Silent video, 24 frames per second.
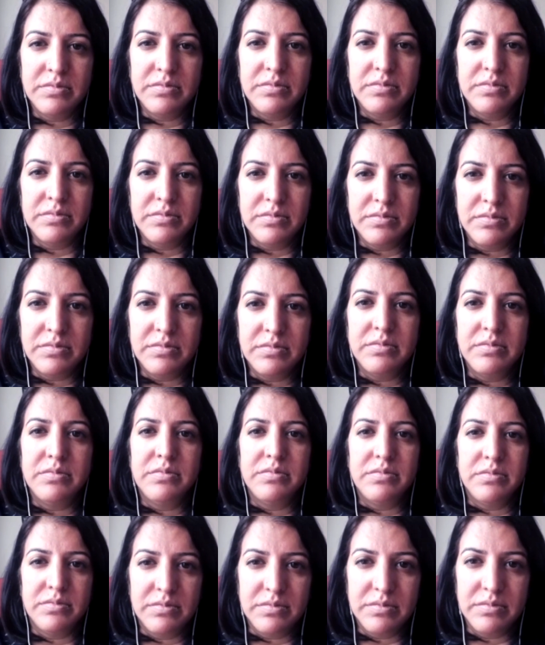
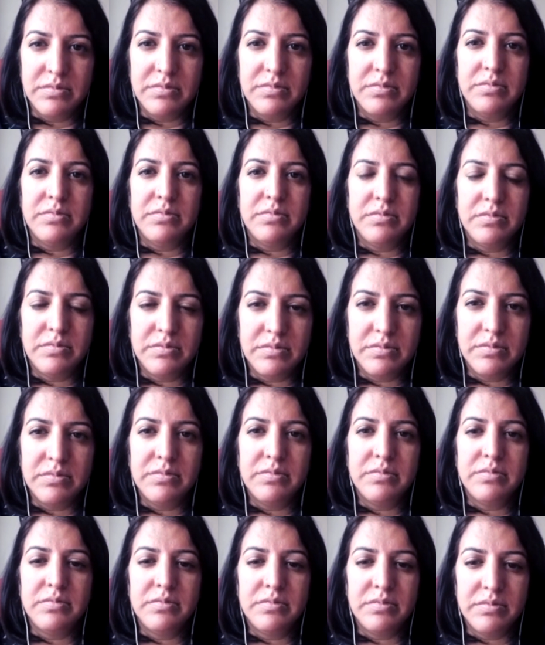
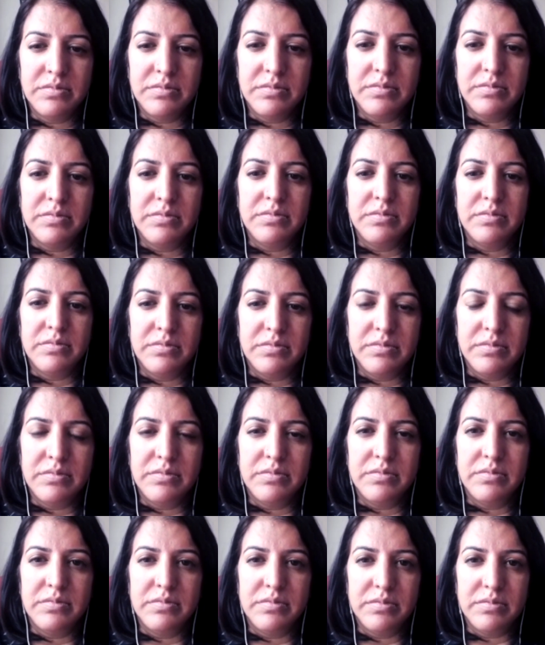
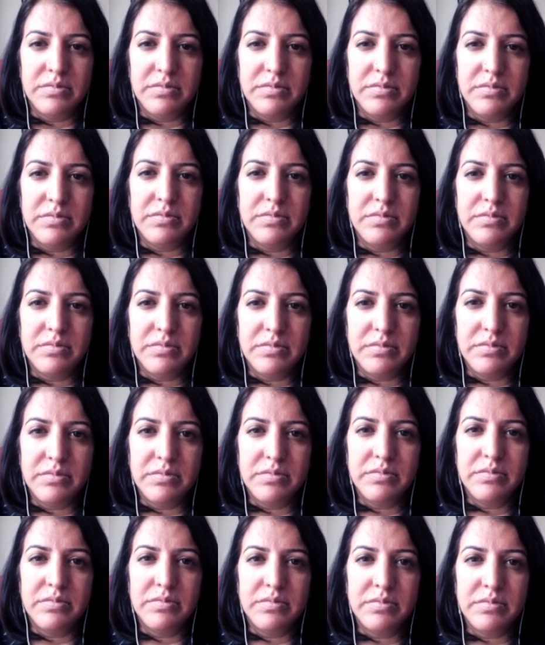
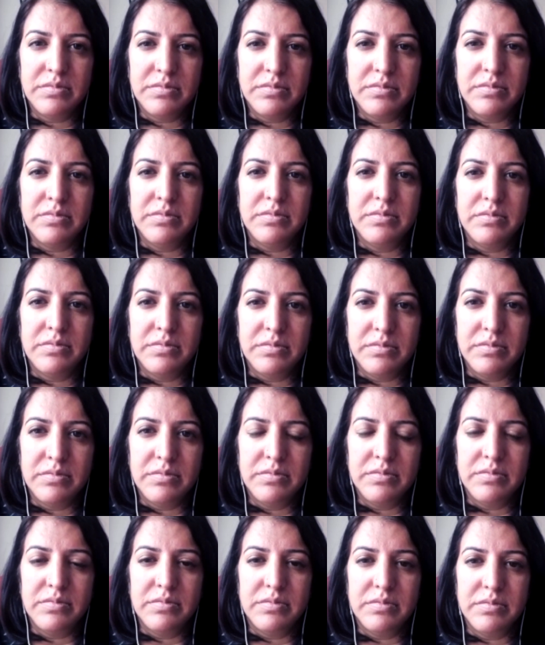
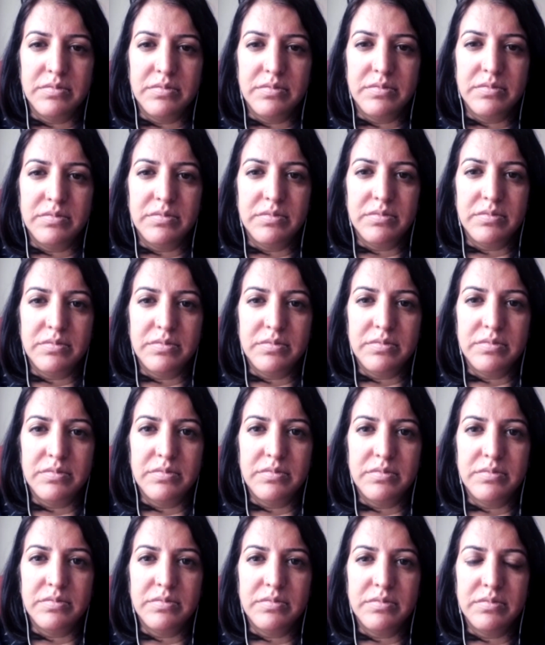
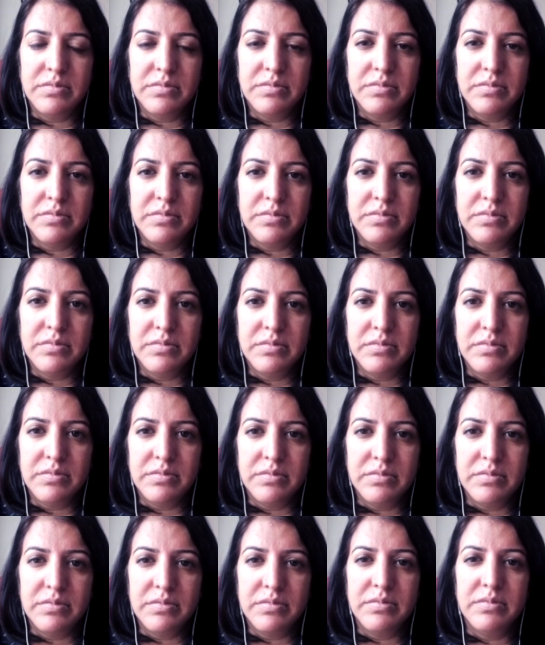
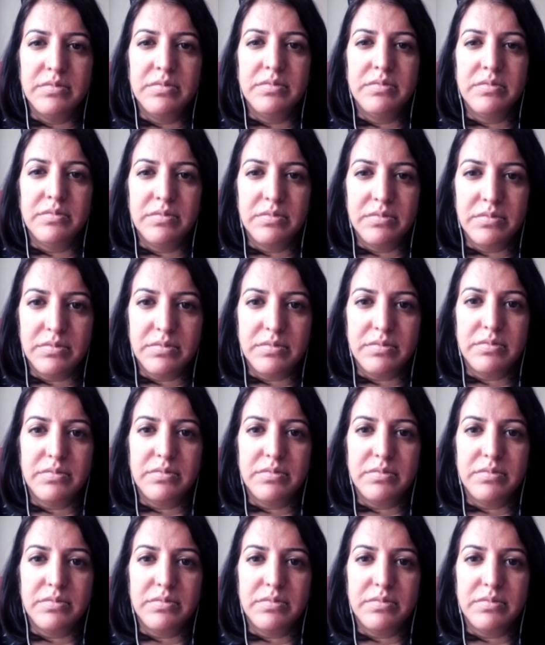(not speaking)